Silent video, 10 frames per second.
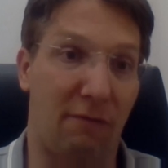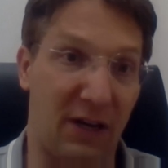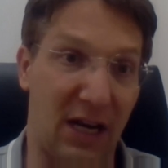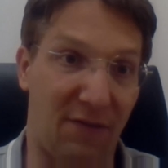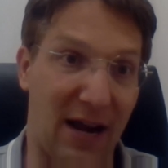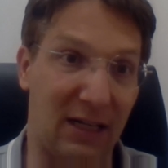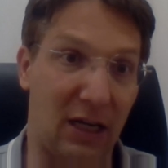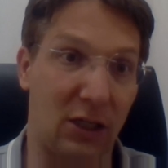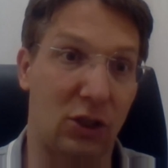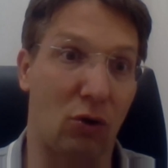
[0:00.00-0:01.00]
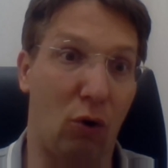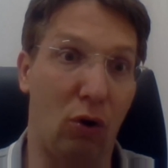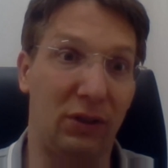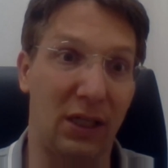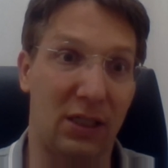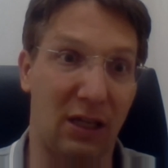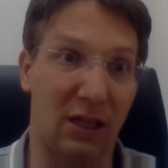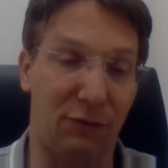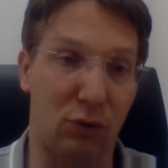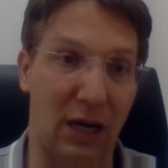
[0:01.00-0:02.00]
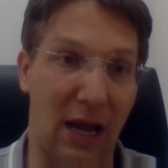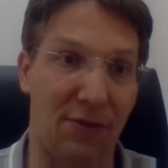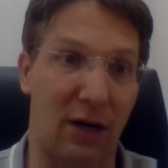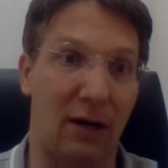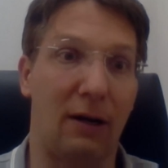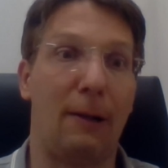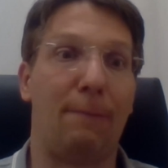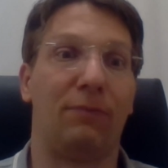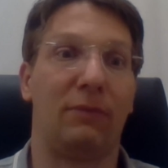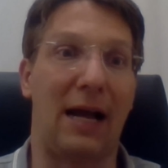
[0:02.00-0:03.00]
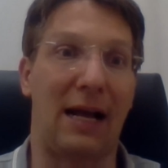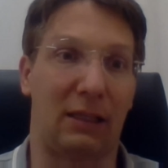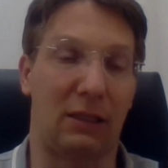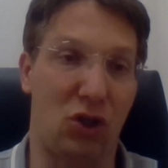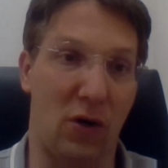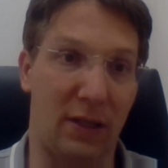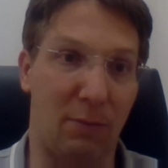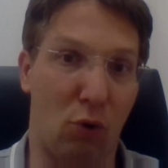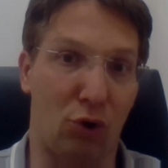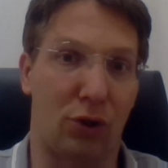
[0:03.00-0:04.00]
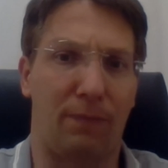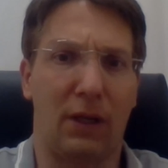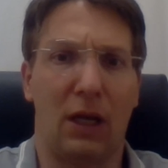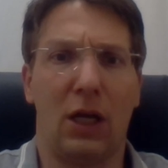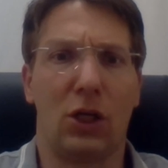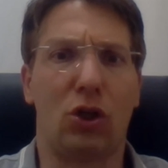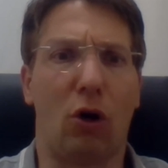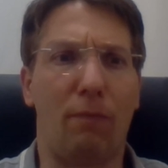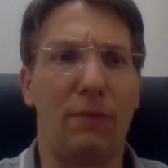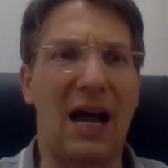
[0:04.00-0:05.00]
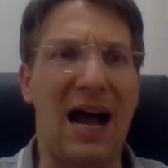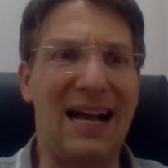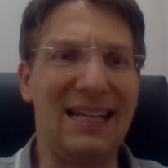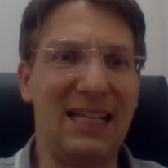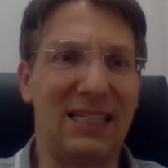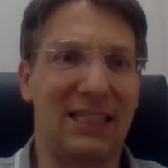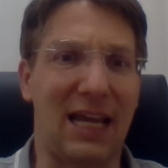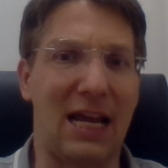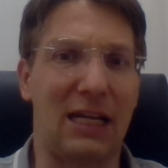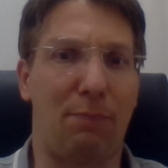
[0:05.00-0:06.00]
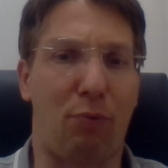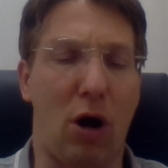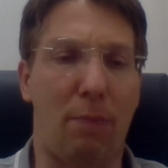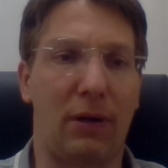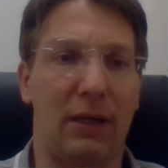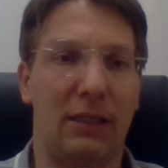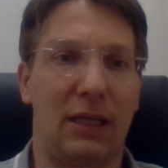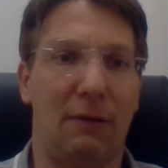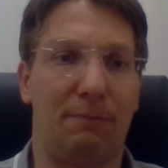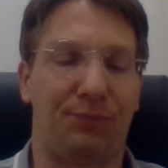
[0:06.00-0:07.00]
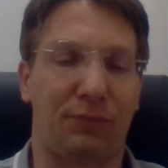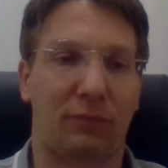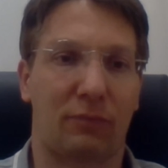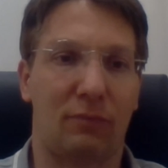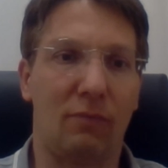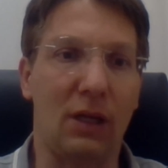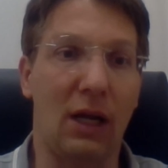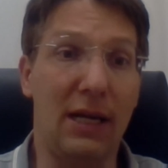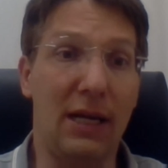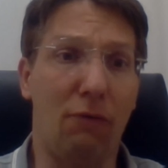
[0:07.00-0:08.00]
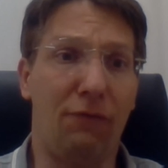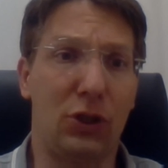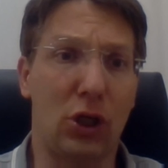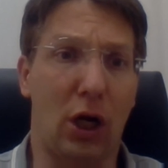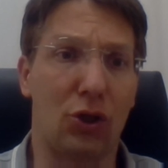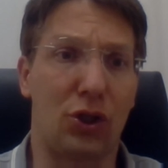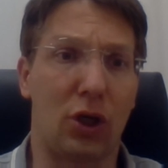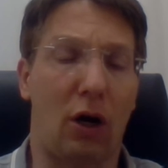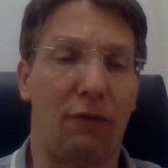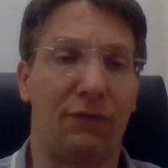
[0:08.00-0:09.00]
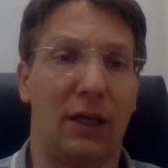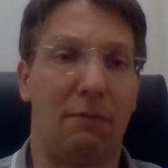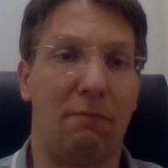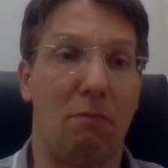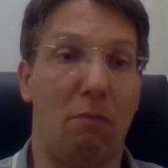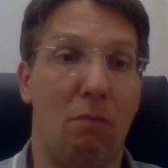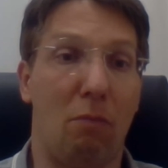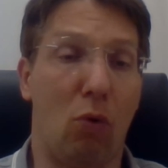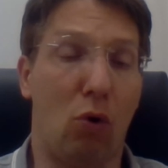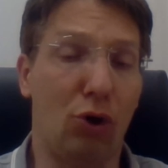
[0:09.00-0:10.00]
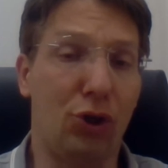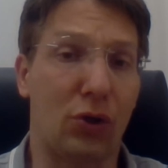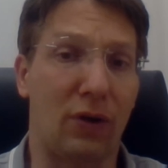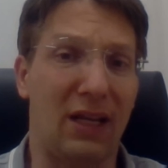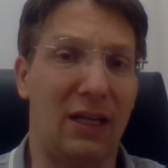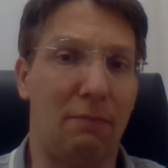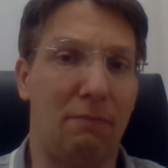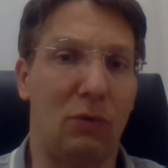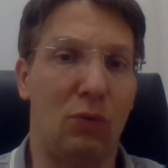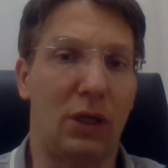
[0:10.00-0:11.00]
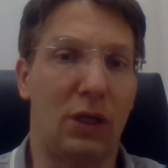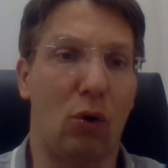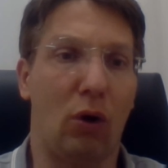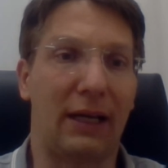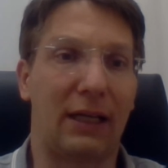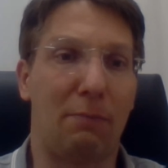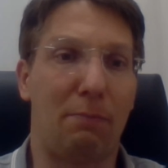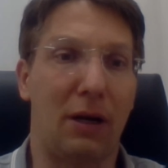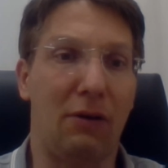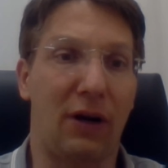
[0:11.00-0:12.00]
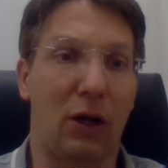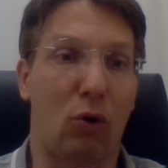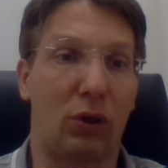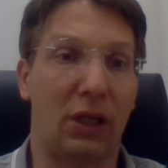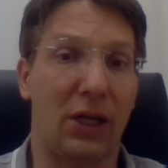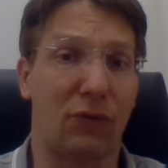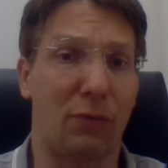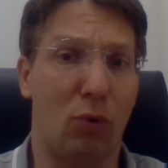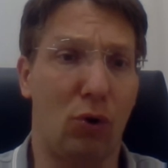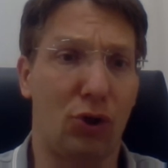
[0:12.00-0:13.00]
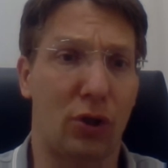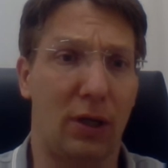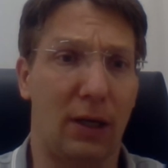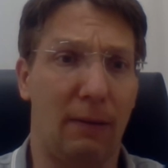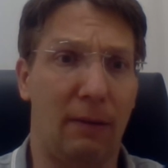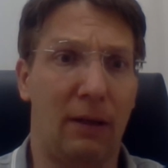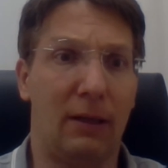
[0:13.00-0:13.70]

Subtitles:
free nerve endings, all this stuff together that generate the motion. So understand properly the neurophysiology of the motion, and we call like the peripheral coordination of the motion.